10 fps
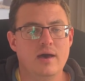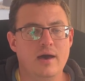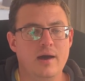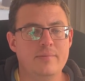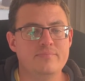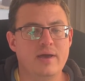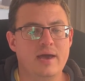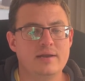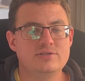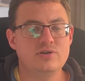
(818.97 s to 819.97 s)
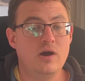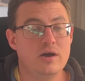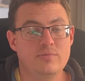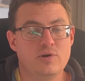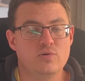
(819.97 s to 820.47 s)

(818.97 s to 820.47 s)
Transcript: It'd be